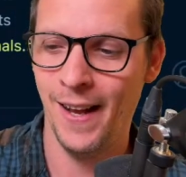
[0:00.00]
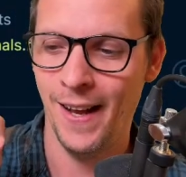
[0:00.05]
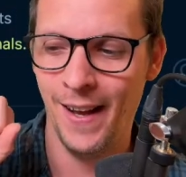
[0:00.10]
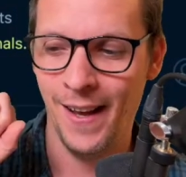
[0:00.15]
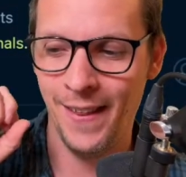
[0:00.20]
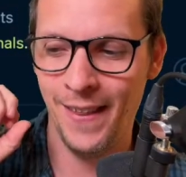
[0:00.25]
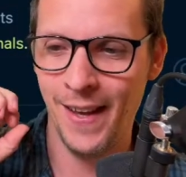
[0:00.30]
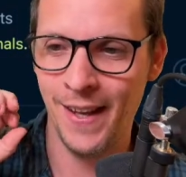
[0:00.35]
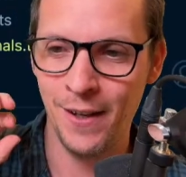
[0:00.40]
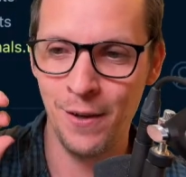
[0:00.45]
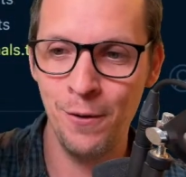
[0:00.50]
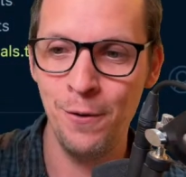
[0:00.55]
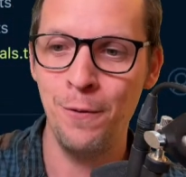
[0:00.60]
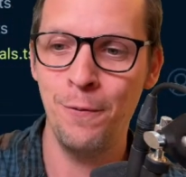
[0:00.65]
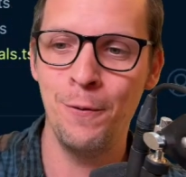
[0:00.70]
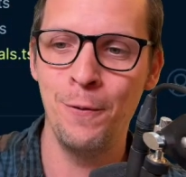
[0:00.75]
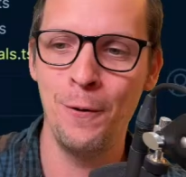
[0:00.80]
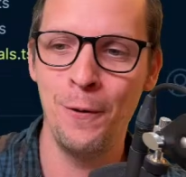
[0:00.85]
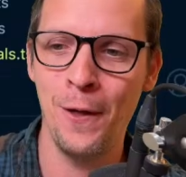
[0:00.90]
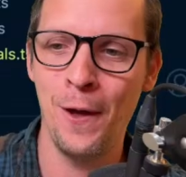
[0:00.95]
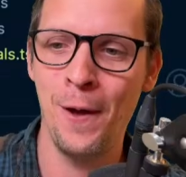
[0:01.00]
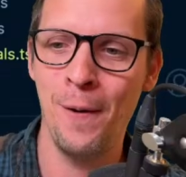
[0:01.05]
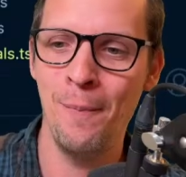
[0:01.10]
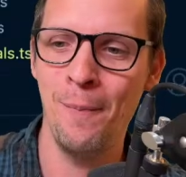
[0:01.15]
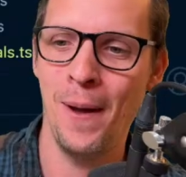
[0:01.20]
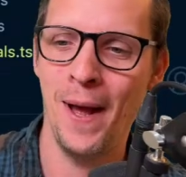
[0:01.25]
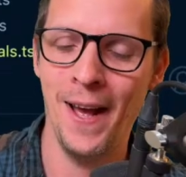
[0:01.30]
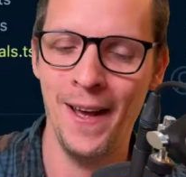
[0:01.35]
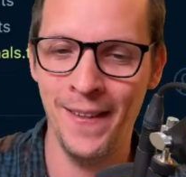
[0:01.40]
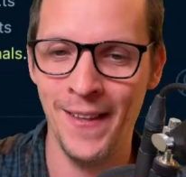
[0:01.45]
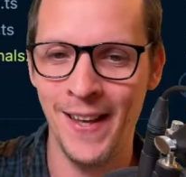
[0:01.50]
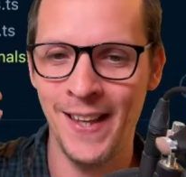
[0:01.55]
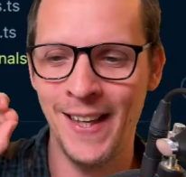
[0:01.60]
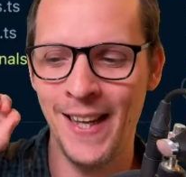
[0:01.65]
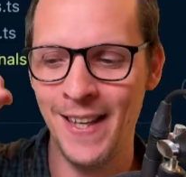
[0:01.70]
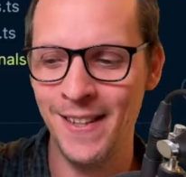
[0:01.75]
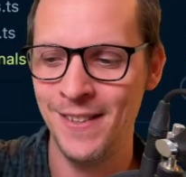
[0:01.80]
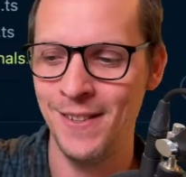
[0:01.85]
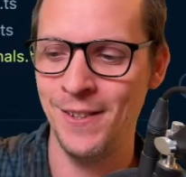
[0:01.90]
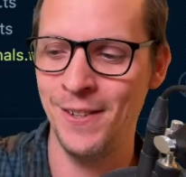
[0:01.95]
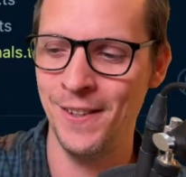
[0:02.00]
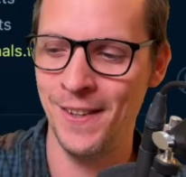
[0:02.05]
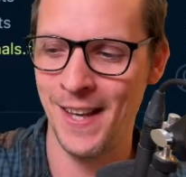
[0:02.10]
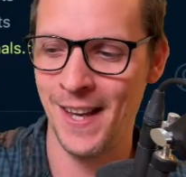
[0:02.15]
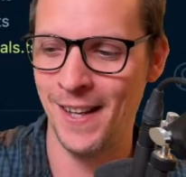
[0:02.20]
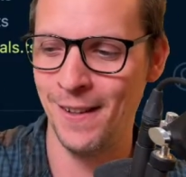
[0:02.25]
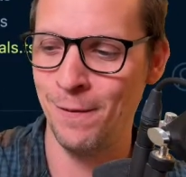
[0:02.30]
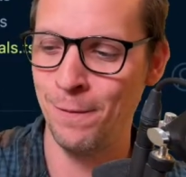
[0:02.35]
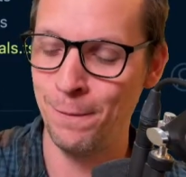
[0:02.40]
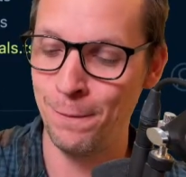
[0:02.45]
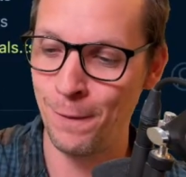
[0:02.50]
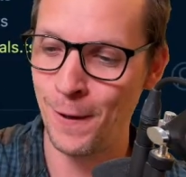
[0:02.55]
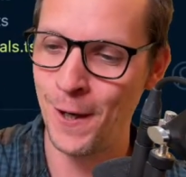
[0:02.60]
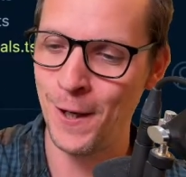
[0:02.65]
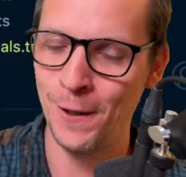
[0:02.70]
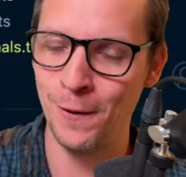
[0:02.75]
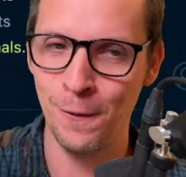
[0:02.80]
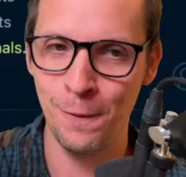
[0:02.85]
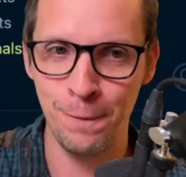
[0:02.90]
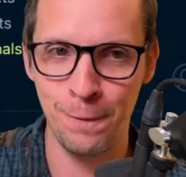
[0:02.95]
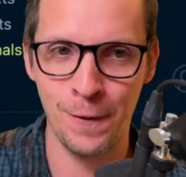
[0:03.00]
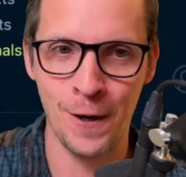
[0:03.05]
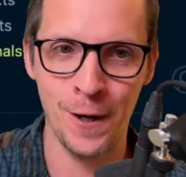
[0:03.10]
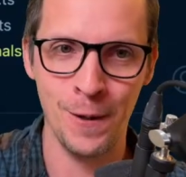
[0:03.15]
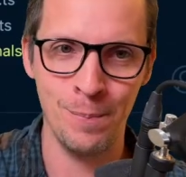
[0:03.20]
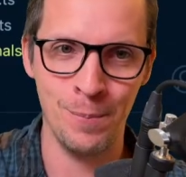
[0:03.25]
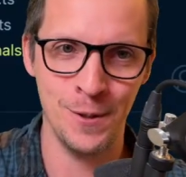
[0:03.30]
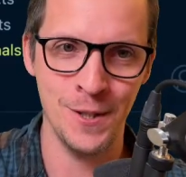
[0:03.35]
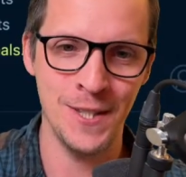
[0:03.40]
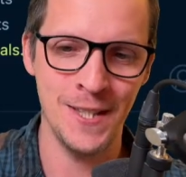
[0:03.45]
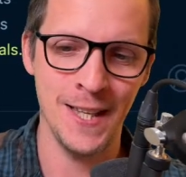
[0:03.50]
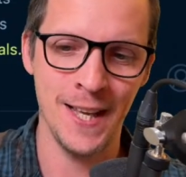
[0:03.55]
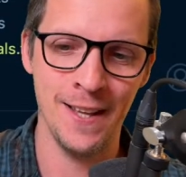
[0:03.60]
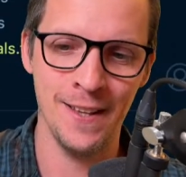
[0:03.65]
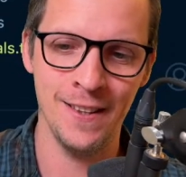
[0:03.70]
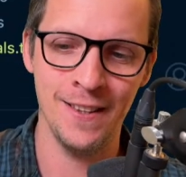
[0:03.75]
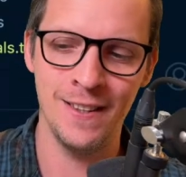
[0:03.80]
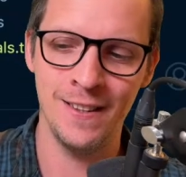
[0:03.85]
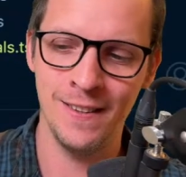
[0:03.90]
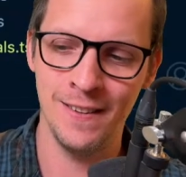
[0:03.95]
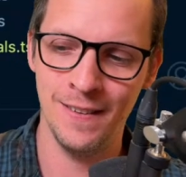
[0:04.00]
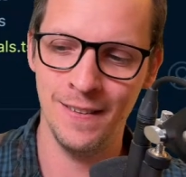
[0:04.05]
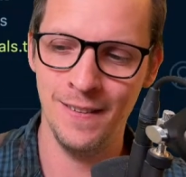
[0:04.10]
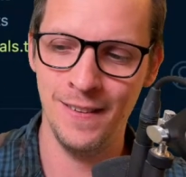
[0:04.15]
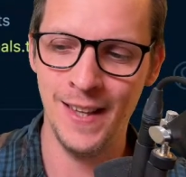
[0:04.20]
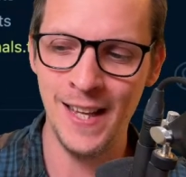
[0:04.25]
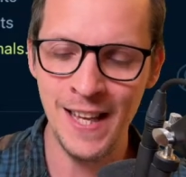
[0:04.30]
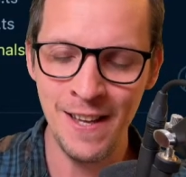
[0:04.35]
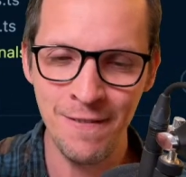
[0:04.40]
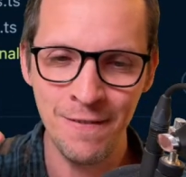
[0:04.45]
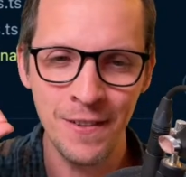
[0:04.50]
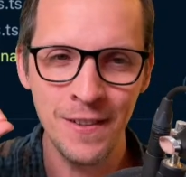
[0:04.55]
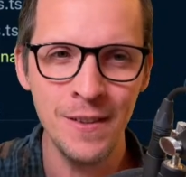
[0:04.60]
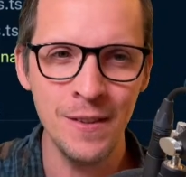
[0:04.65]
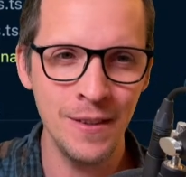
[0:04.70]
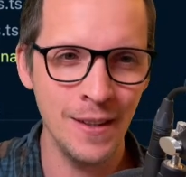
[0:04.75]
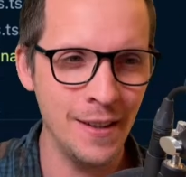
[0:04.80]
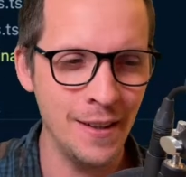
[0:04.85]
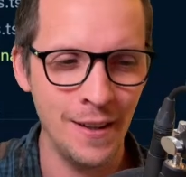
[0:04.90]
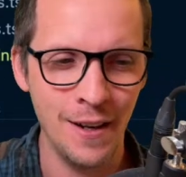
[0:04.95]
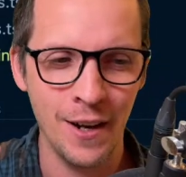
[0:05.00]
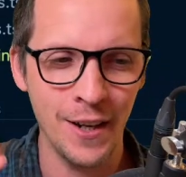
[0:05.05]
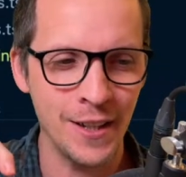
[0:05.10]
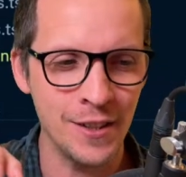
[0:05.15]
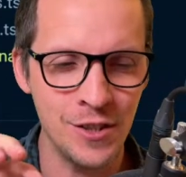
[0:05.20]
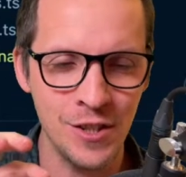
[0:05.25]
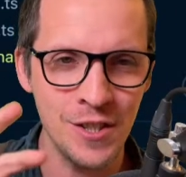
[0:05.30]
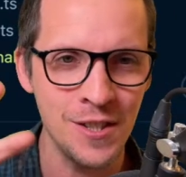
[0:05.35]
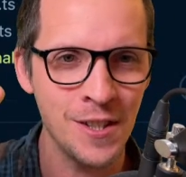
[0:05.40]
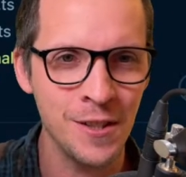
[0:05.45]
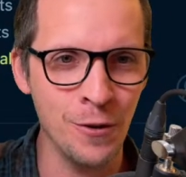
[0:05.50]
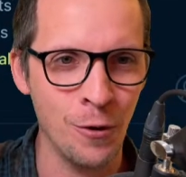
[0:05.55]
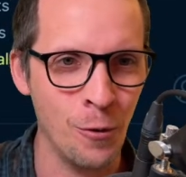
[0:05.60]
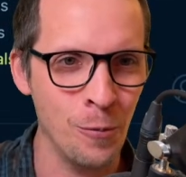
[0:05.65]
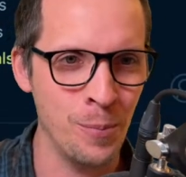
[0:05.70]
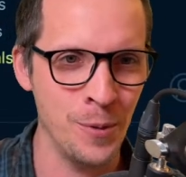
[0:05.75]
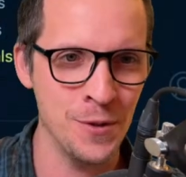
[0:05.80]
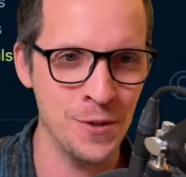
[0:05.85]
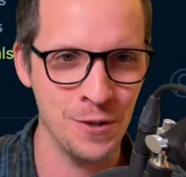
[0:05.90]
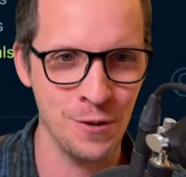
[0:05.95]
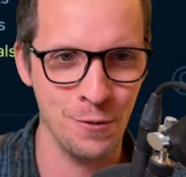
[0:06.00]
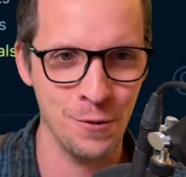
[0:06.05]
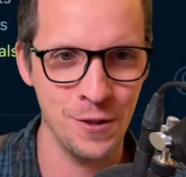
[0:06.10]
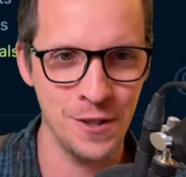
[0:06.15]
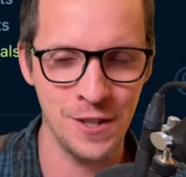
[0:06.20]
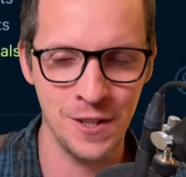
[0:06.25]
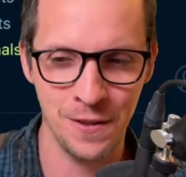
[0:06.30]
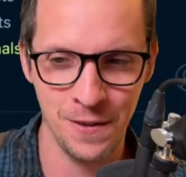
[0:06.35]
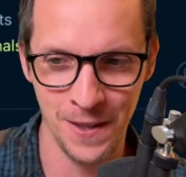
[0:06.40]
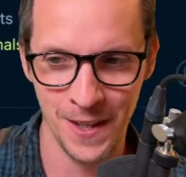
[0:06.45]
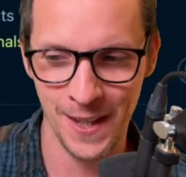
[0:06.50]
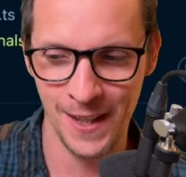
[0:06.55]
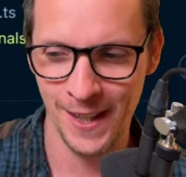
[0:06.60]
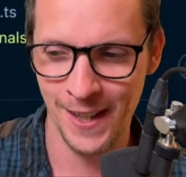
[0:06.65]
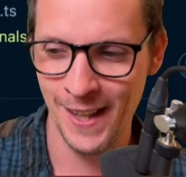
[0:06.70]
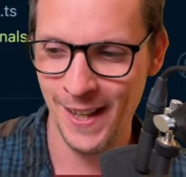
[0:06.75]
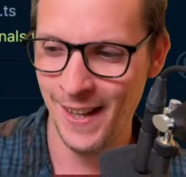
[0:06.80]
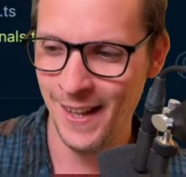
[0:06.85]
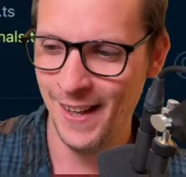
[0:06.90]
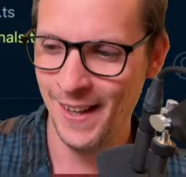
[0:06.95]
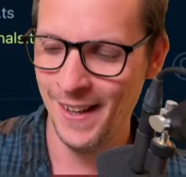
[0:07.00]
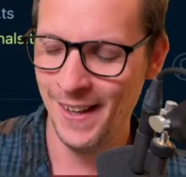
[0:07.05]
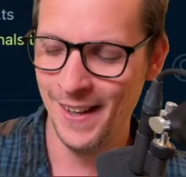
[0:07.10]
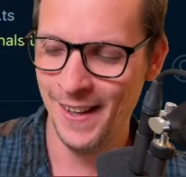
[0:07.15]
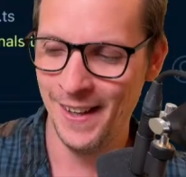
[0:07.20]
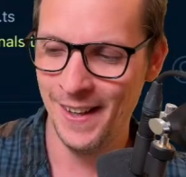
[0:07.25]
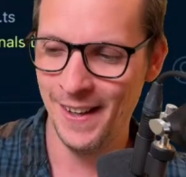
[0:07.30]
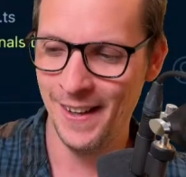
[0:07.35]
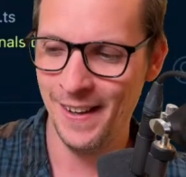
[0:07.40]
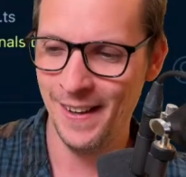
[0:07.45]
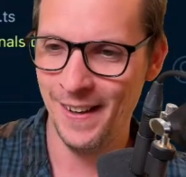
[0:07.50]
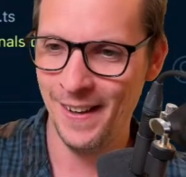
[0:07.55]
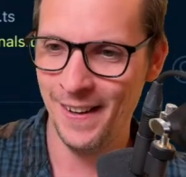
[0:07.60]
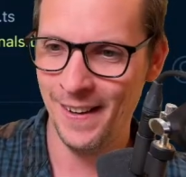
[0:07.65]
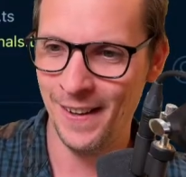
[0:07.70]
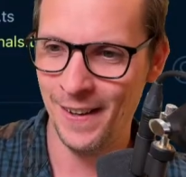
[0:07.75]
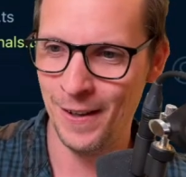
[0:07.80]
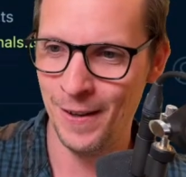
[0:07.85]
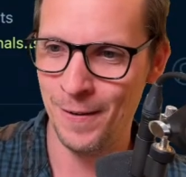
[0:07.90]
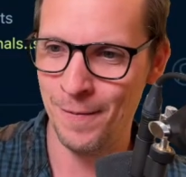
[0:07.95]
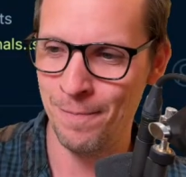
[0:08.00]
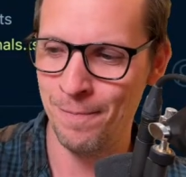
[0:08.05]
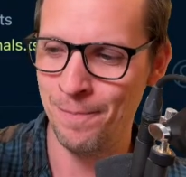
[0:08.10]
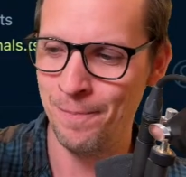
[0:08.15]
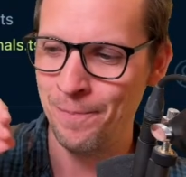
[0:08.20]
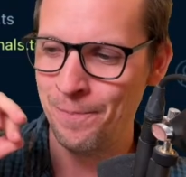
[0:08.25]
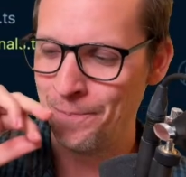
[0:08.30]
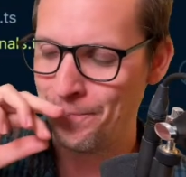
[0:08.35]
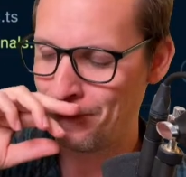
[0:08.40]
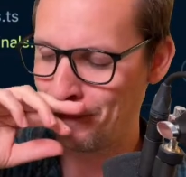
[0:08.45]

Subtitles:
and I go through them, and I get to that final 5%, even like just an open source thing, and